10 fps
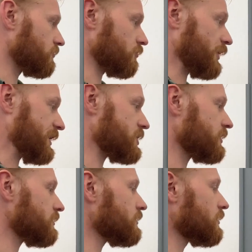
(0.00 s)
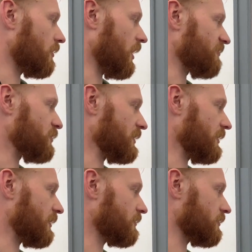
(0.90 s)
region. I've been
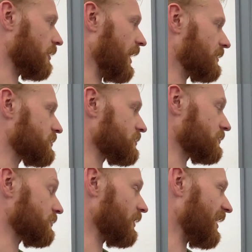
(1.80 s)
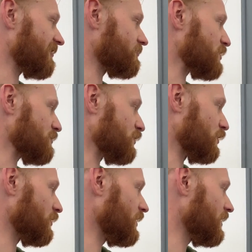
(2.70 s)
glad to have people